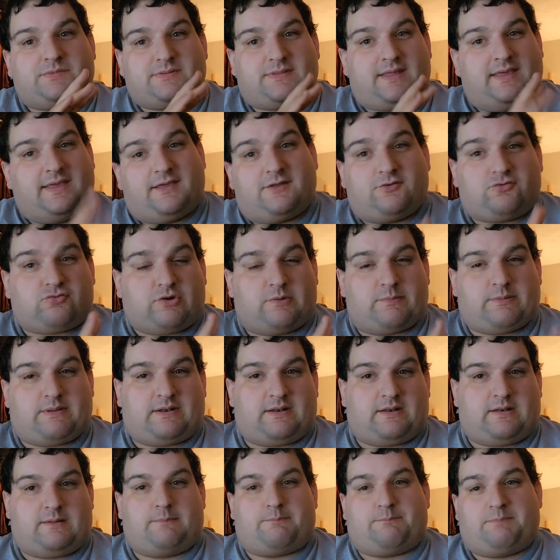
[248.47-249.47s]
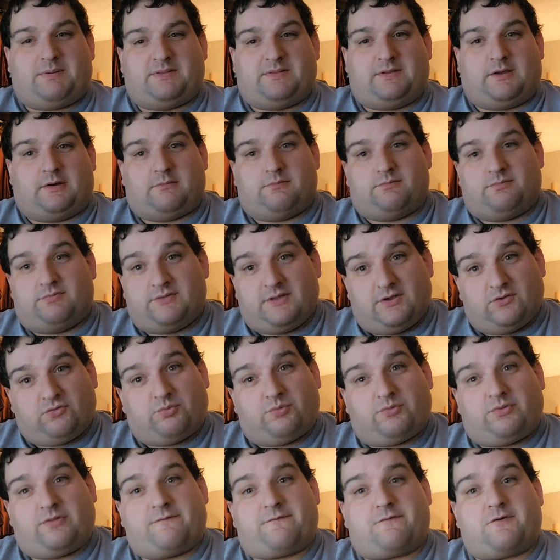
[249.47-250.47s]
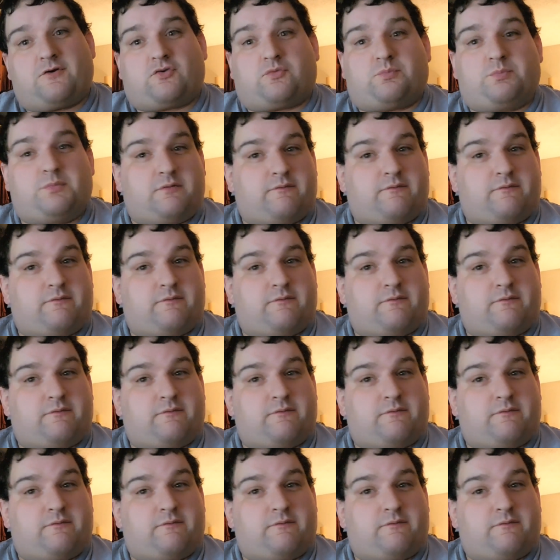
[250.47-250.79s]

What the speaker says: they contributed it, but no, this was the first